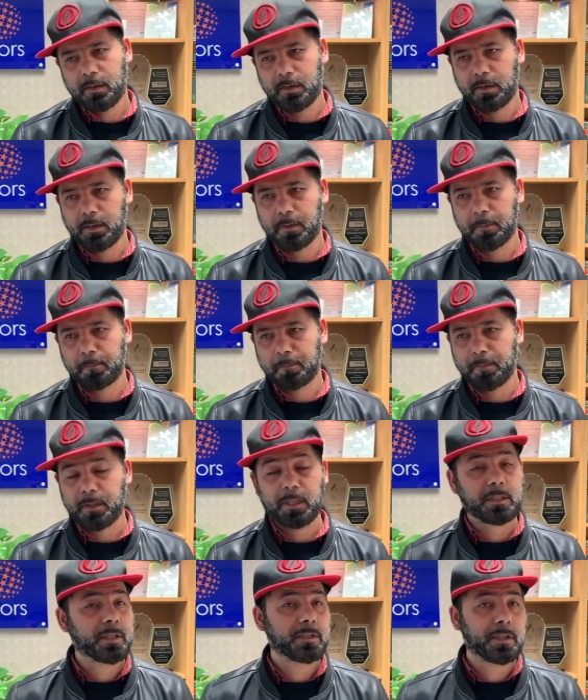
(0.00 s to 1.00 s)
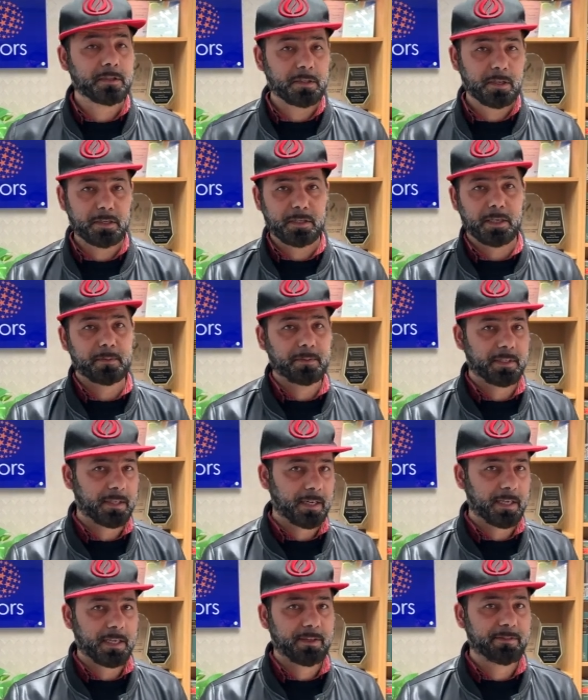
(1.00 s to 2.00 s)
Uh, this is the third time that
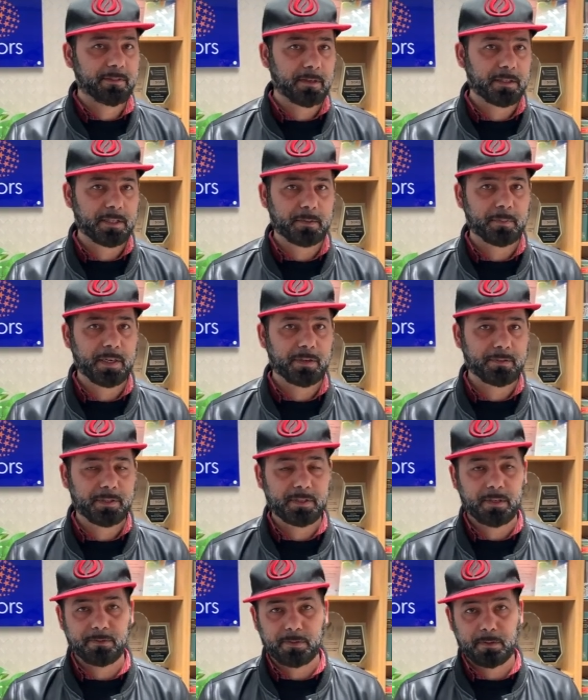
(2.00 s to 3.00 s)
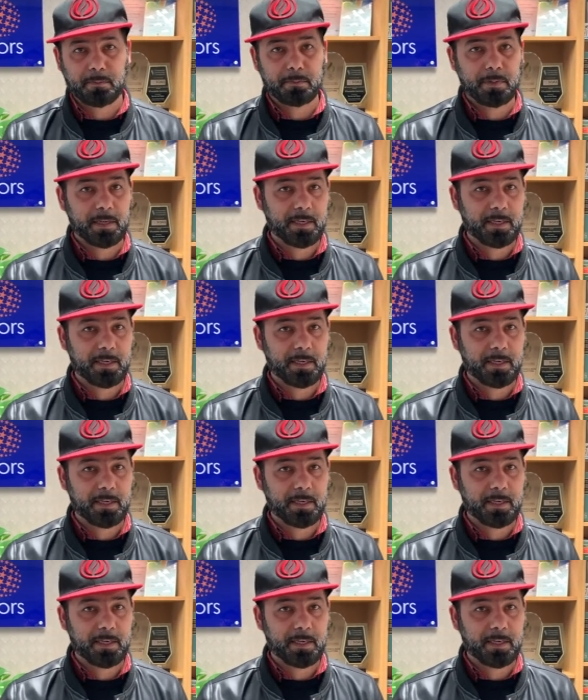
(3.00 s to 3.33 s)
I have granted my visa from